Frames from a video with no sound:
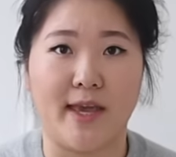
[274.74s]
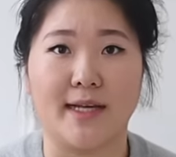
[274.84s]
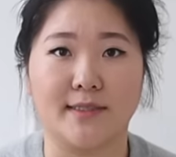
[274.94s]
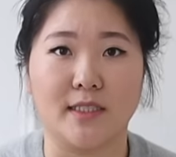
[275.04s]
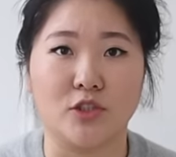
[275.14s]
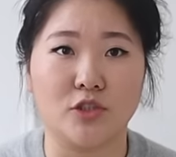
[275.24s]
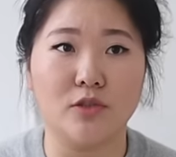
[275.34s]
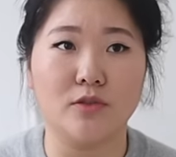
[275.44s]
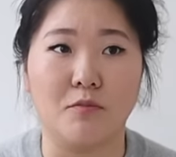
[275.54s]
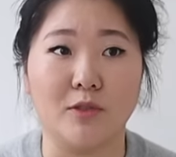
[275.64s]
gas
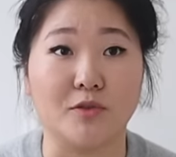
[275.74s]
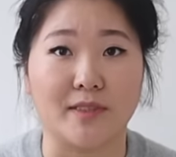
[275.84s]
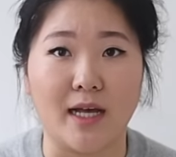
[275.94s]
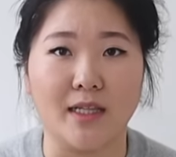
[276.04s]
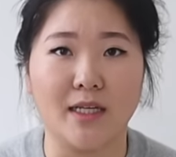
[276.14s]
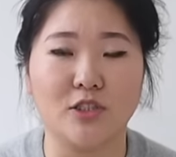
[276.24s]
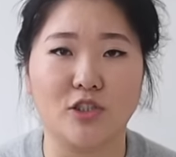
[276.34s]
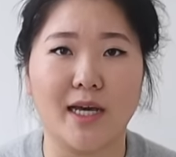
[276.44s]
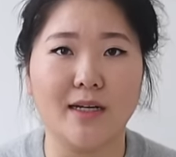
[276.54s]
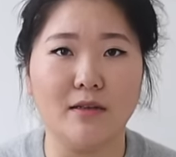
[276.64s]
issues, which was Ella.
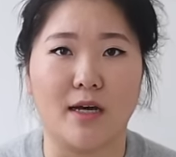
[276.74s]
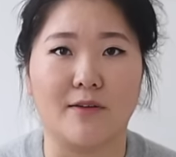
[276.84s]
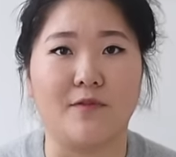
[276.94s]
She had a lot of